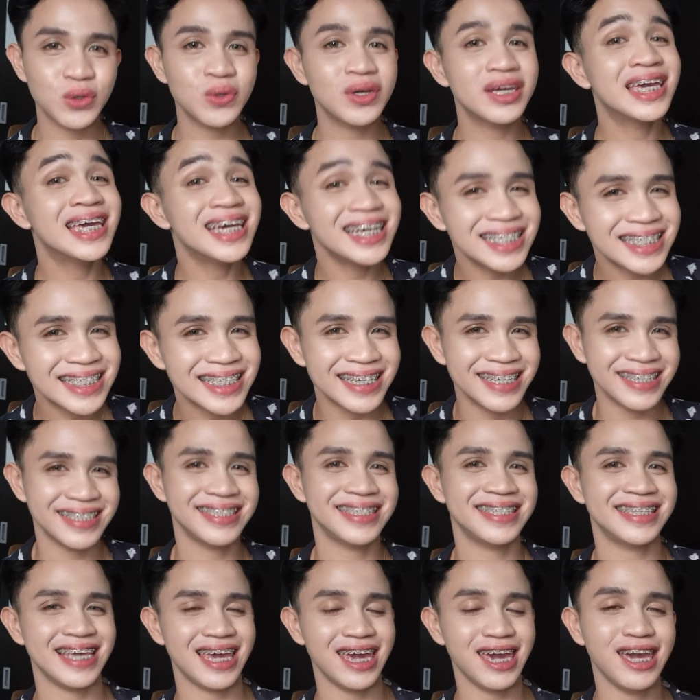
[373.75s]
to
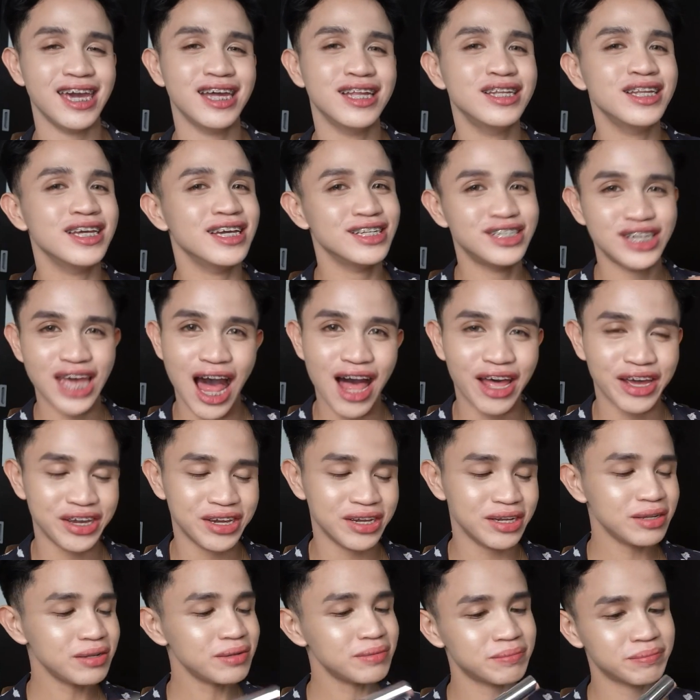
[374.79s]
kisses in
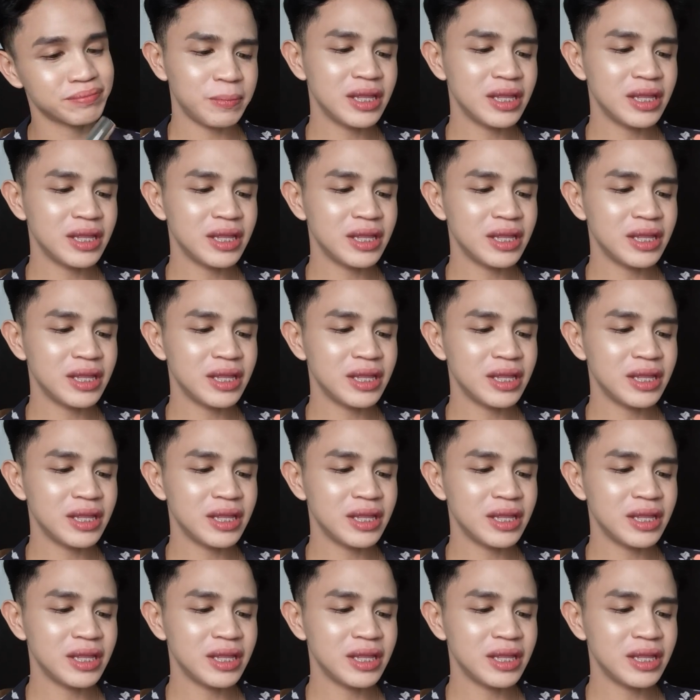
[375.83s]
Italian.